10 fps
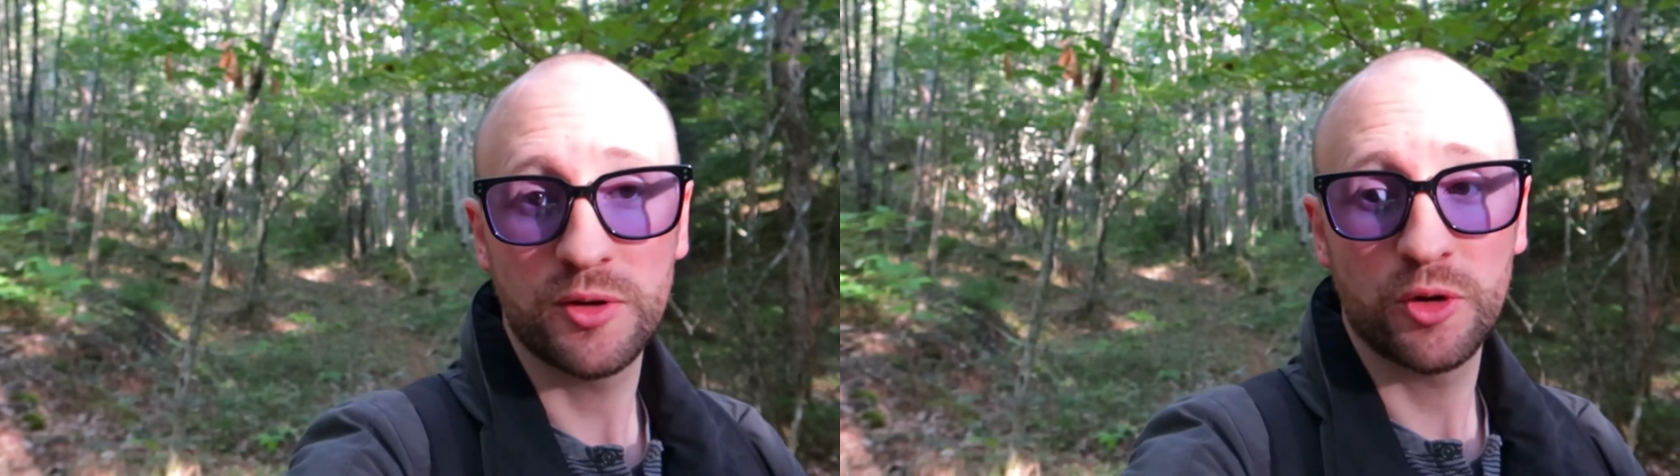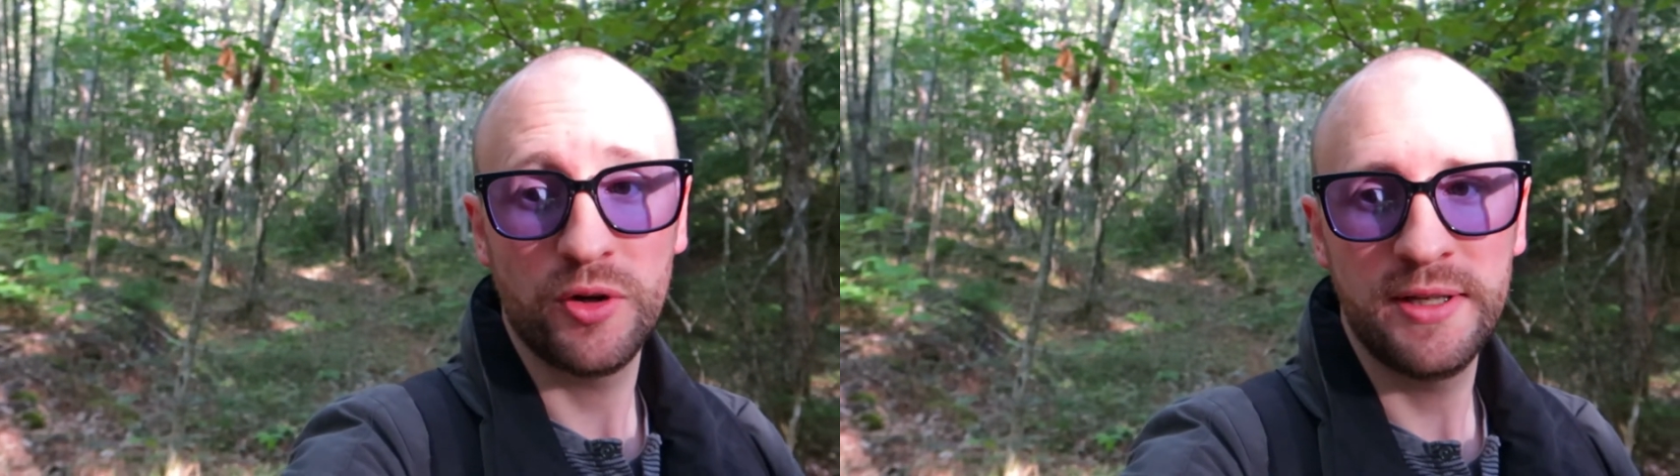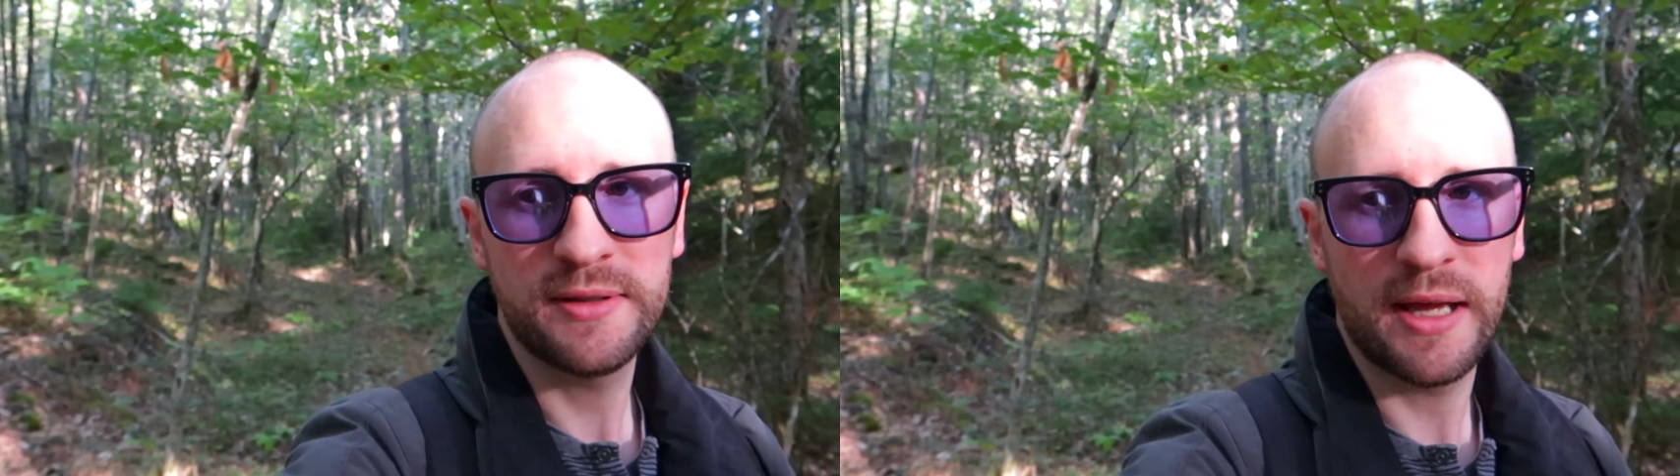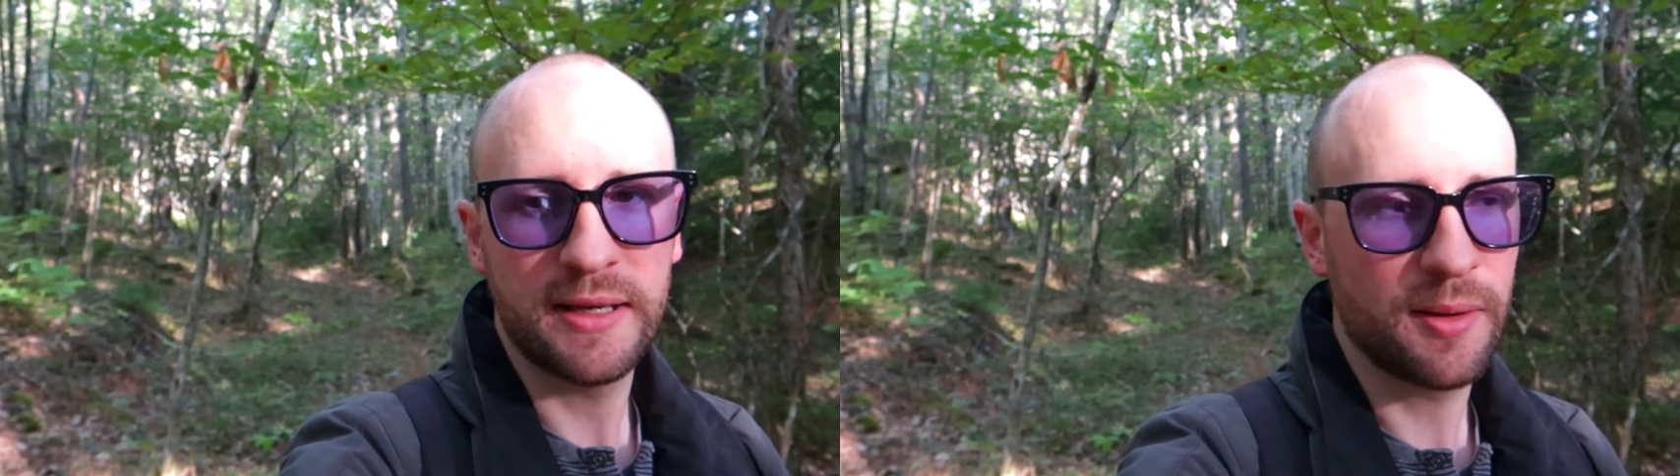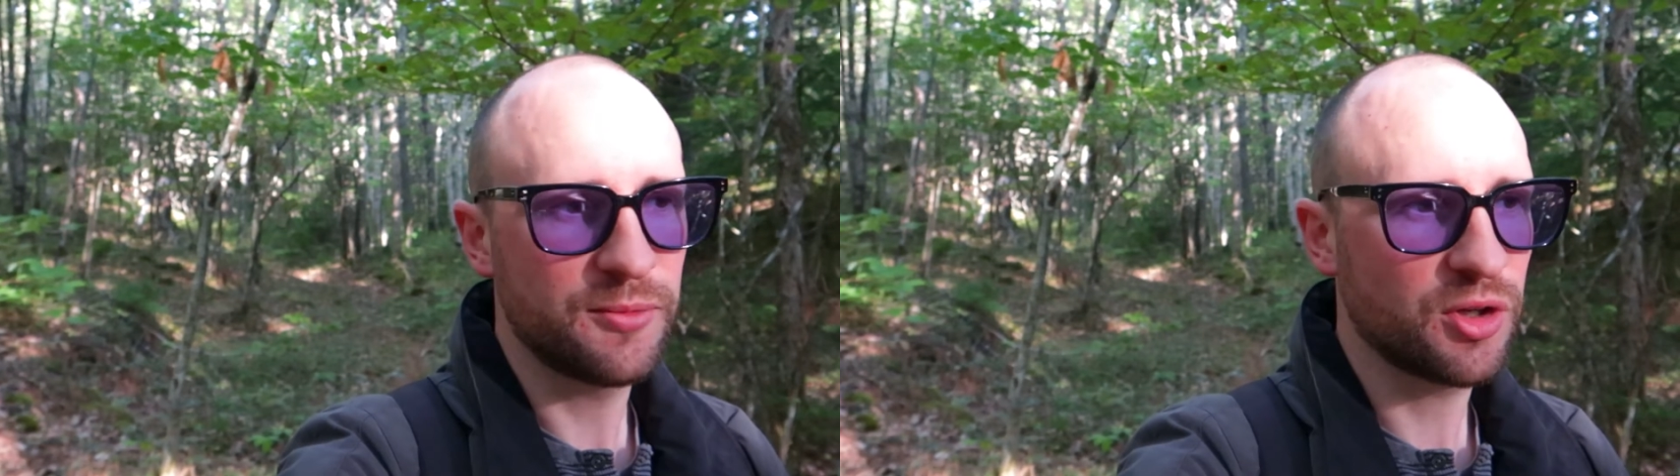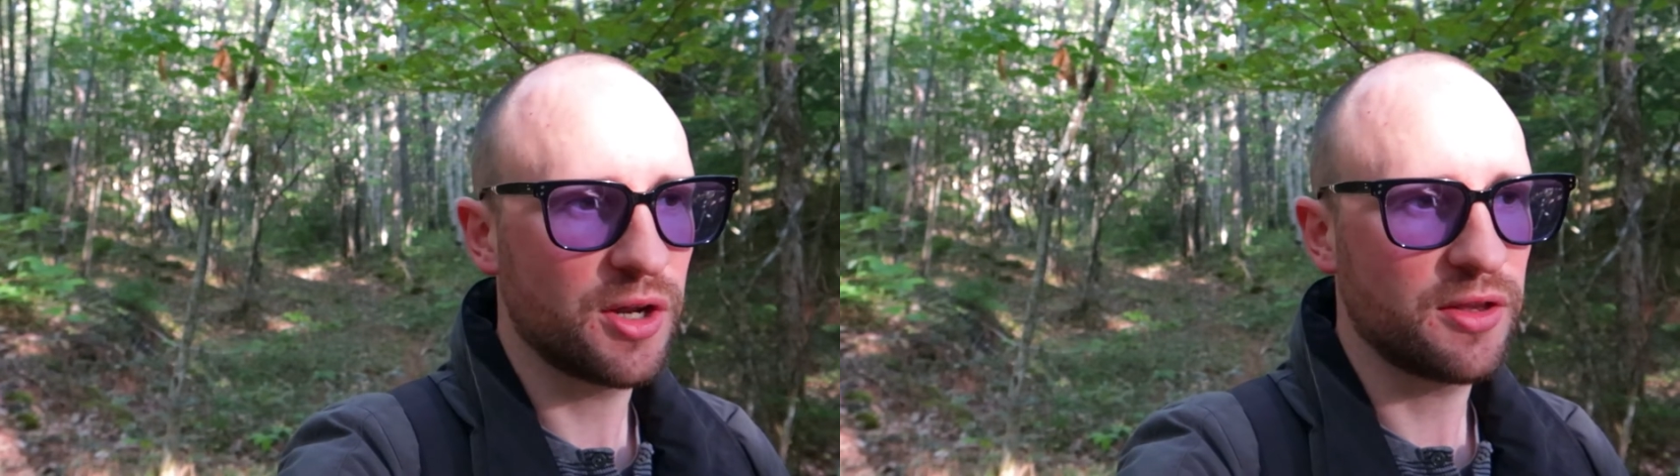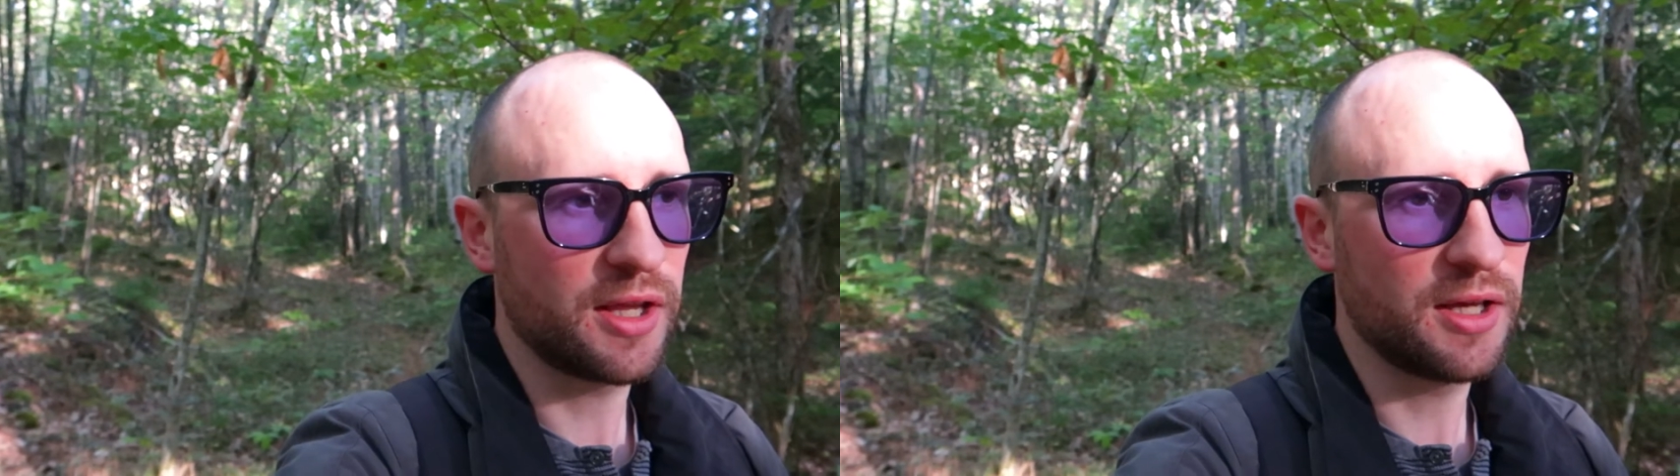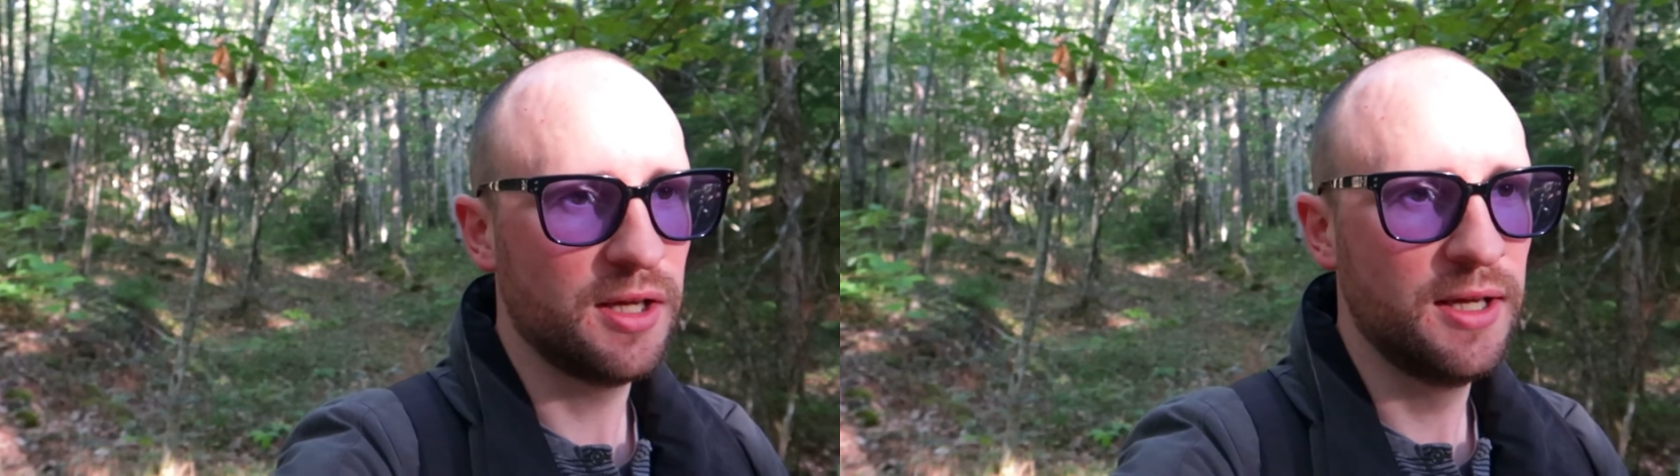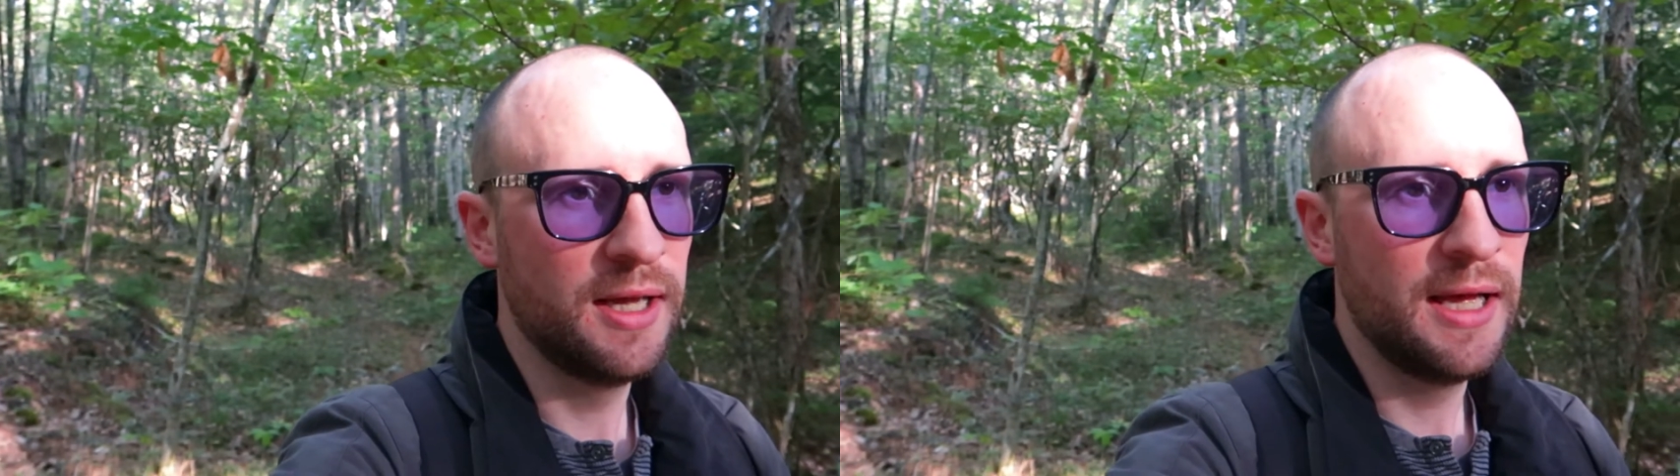stories and I'm trying to think